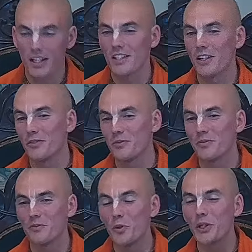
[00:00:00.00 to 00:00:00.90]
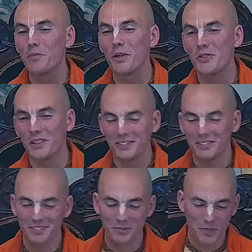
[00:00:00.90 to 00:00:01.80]
So that's our morning
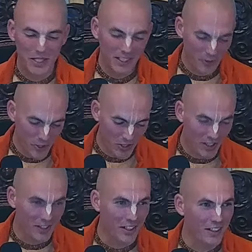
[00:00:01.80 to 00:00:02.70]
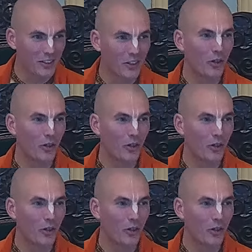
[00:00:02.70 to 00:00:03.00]
bhajan, meeting Krishna in the